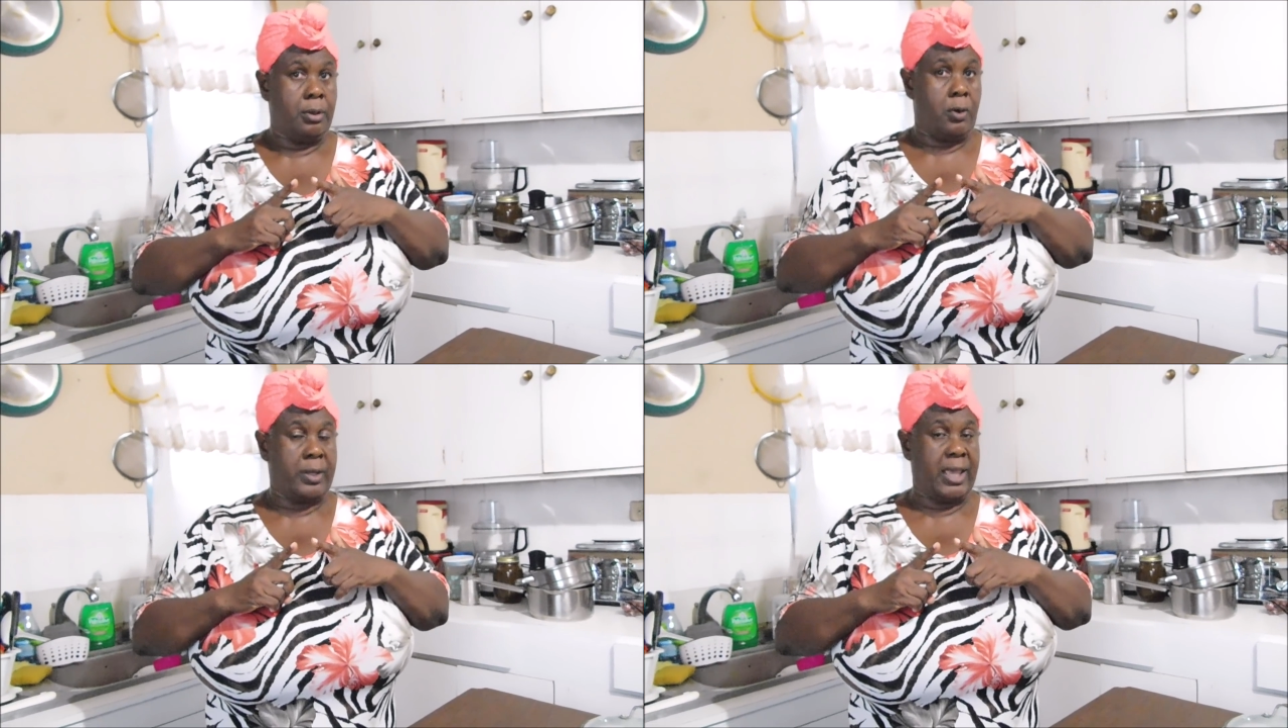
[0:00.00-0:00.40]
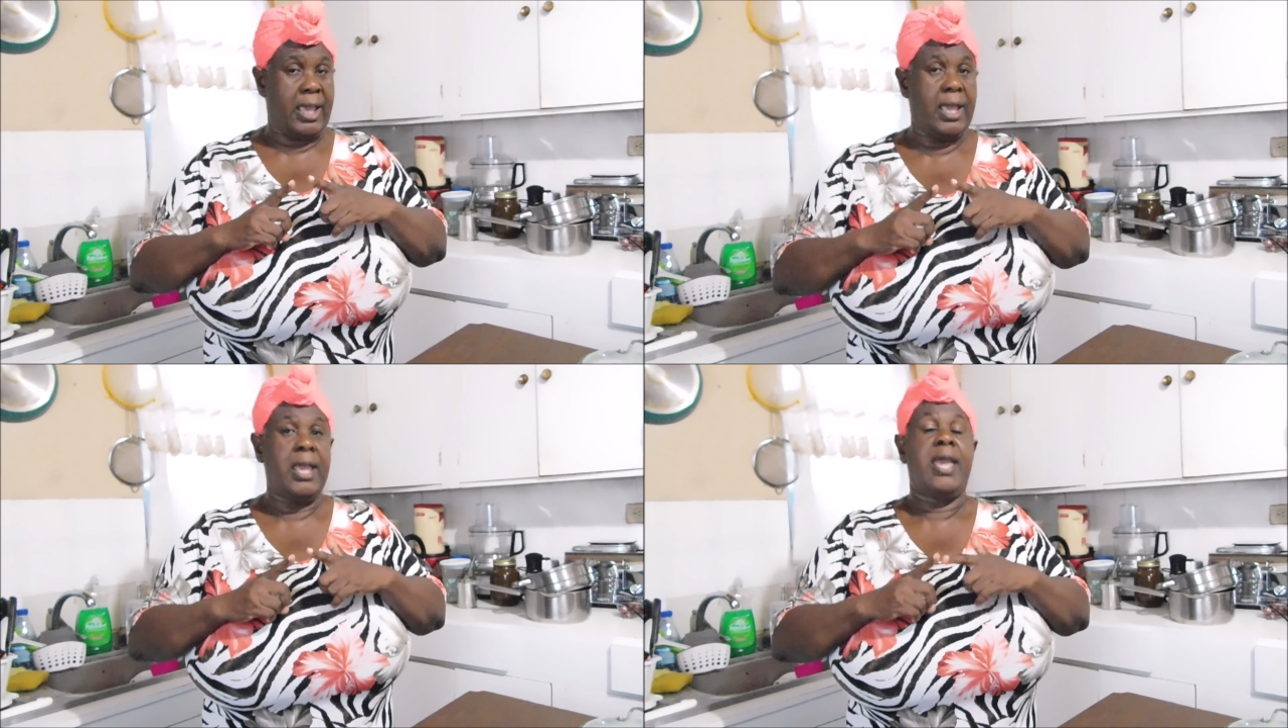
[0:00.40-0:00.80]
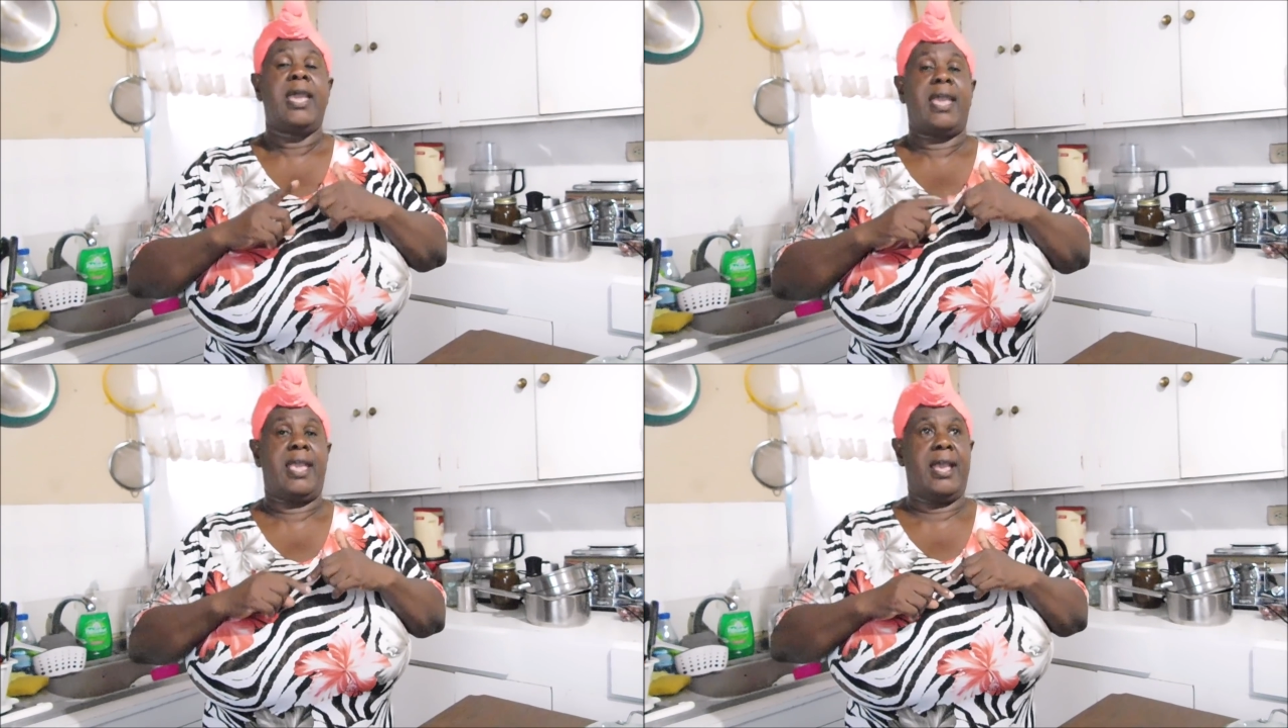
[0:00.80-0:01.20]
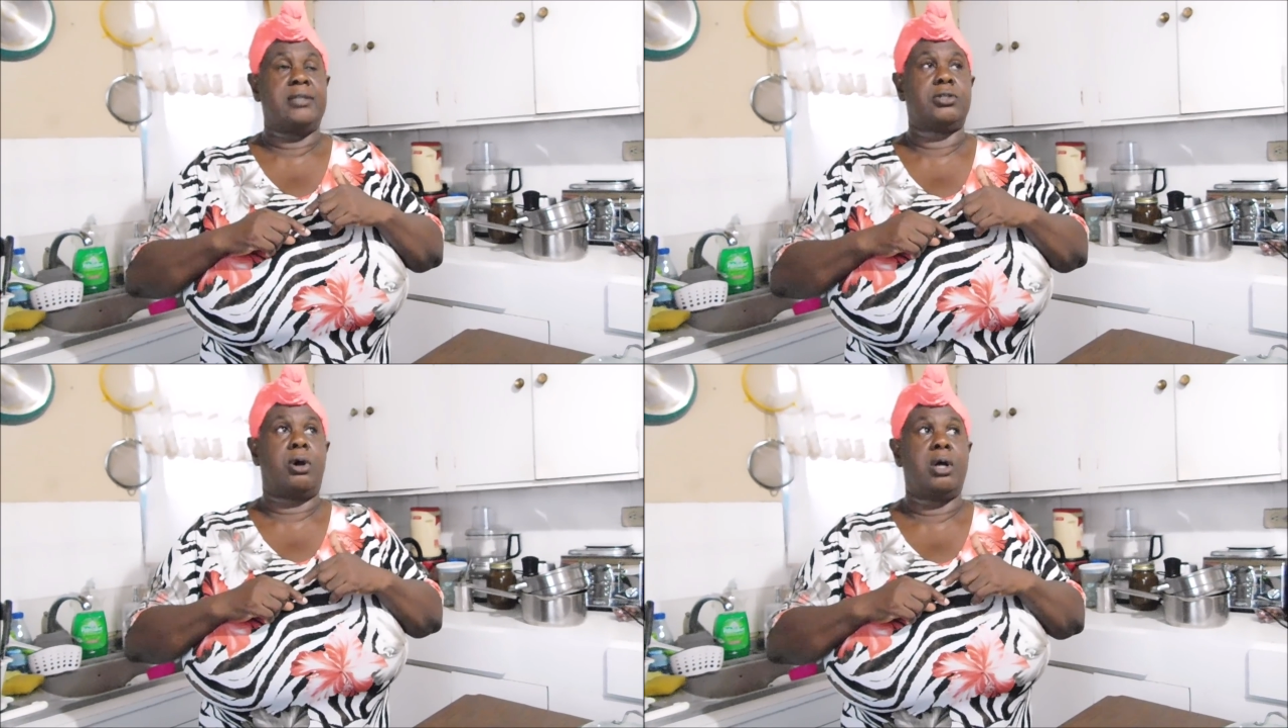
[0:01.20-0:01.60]
okay
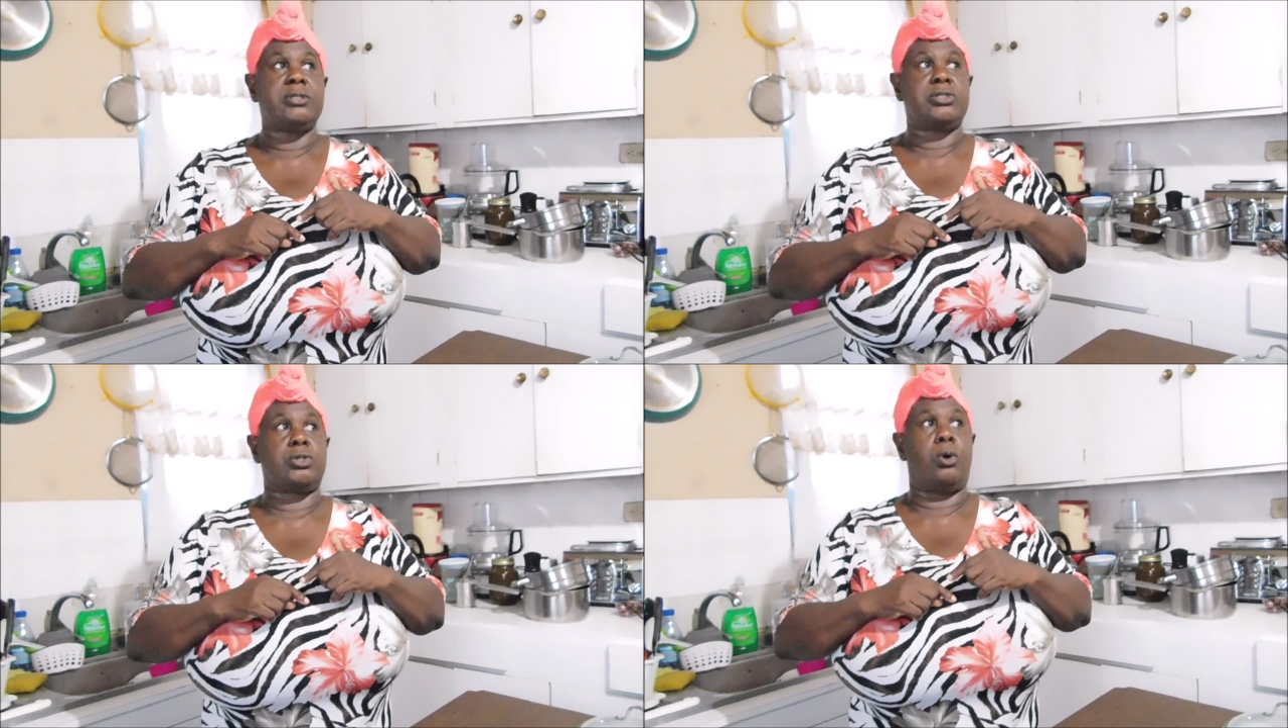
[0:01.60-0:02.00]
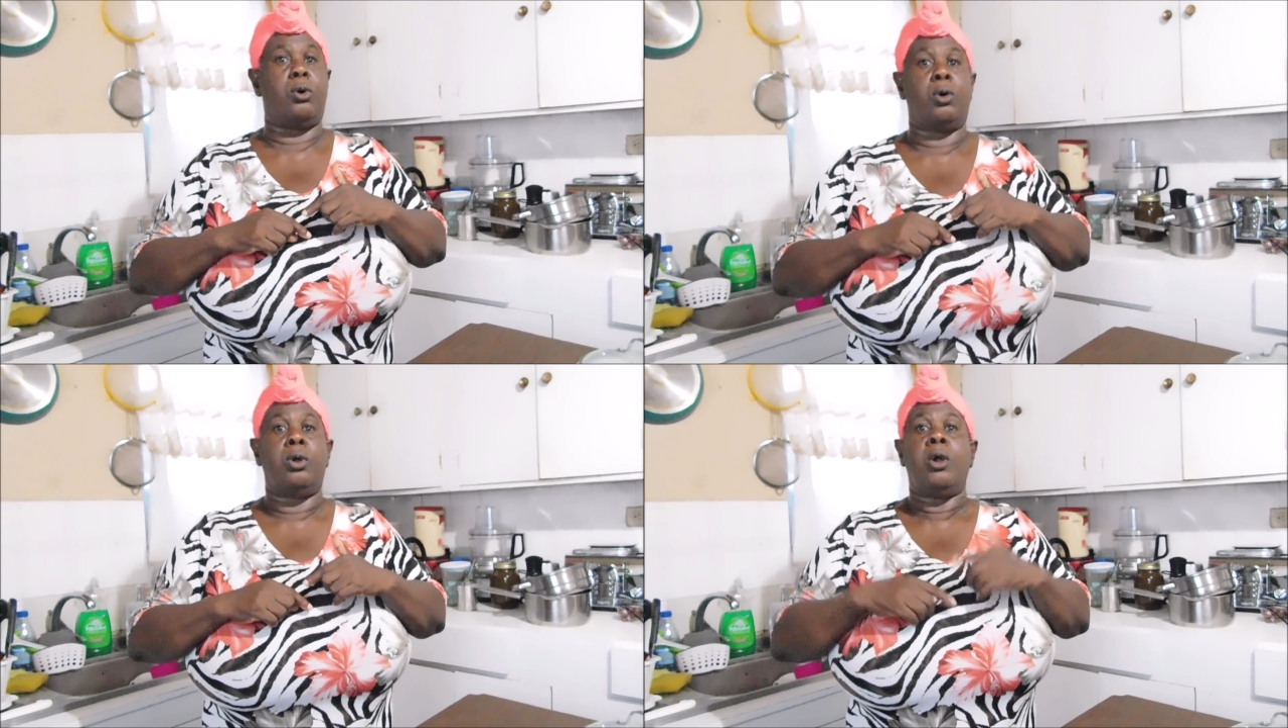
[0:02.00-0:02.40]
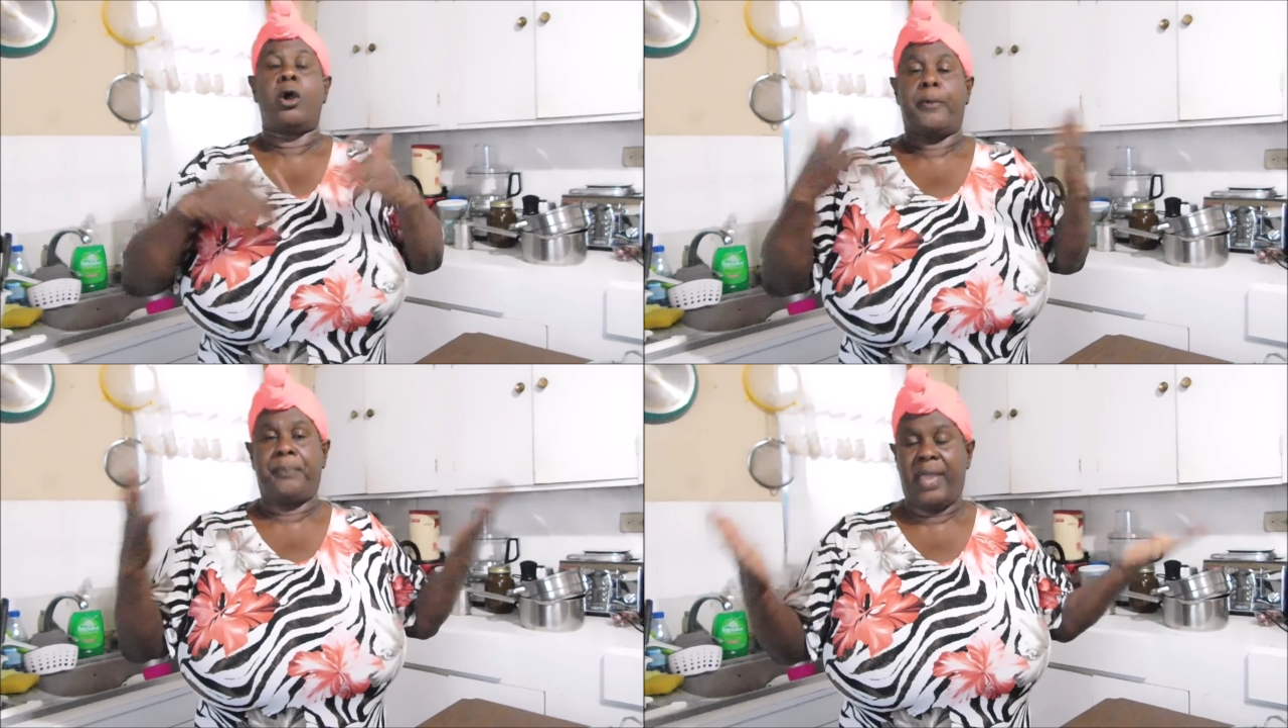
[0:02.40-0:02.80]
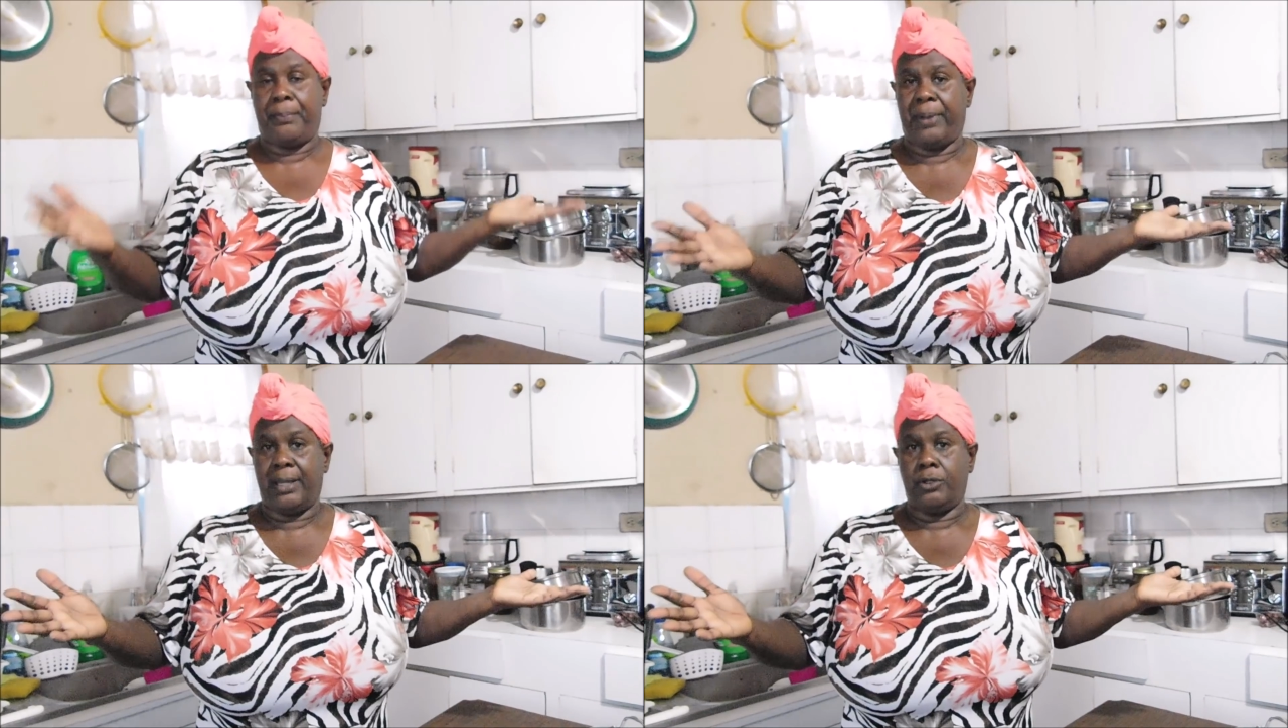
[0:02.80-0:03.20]
and also our
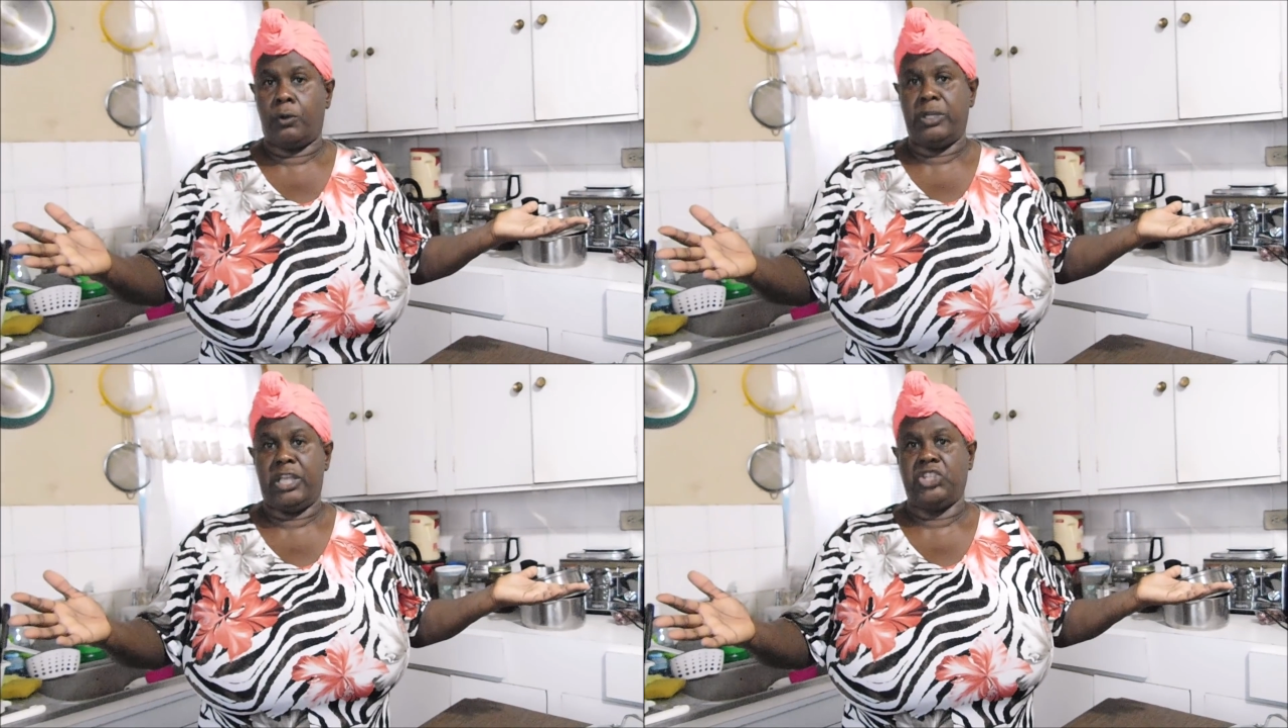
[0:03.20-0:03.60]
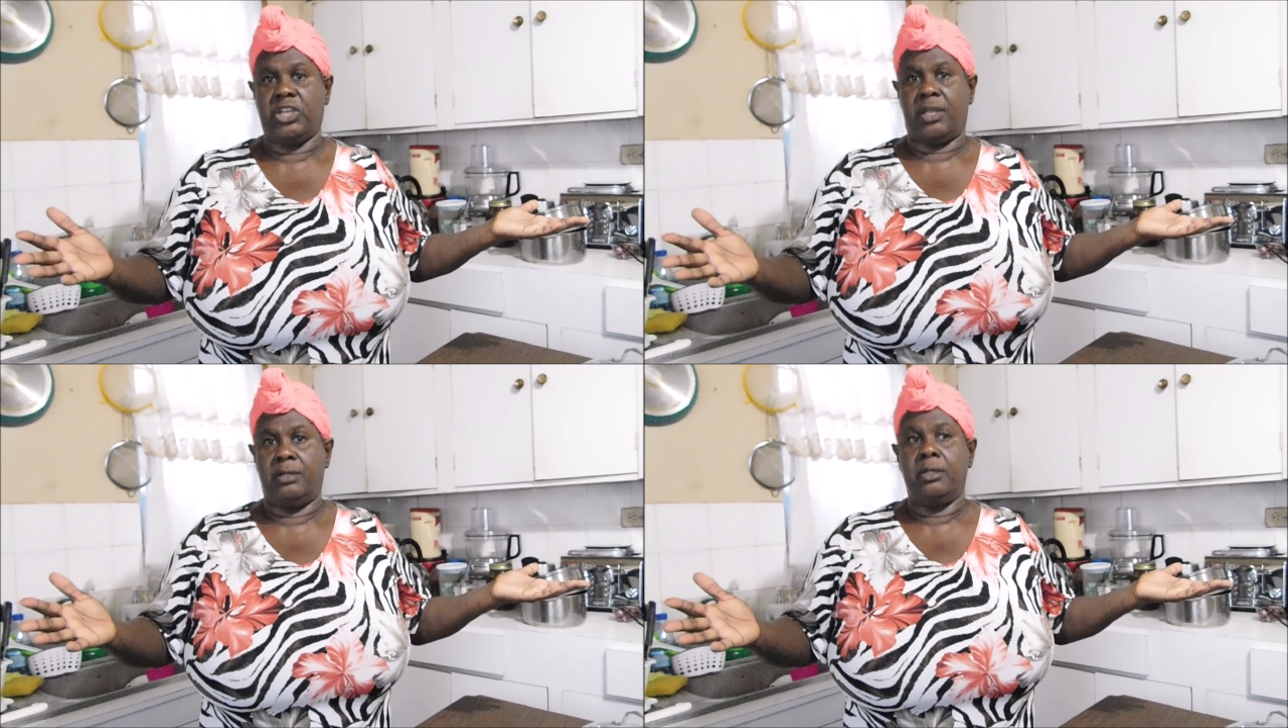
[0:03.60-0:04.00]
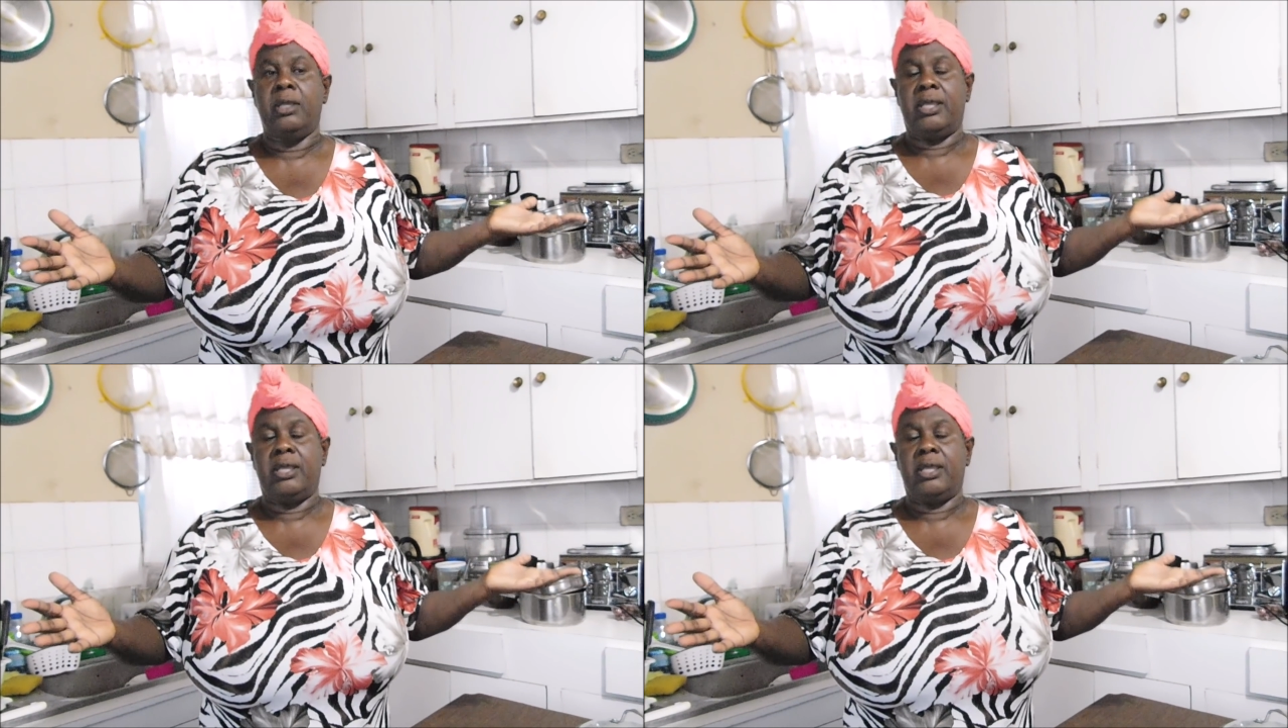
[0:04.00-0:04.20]
PayPal donation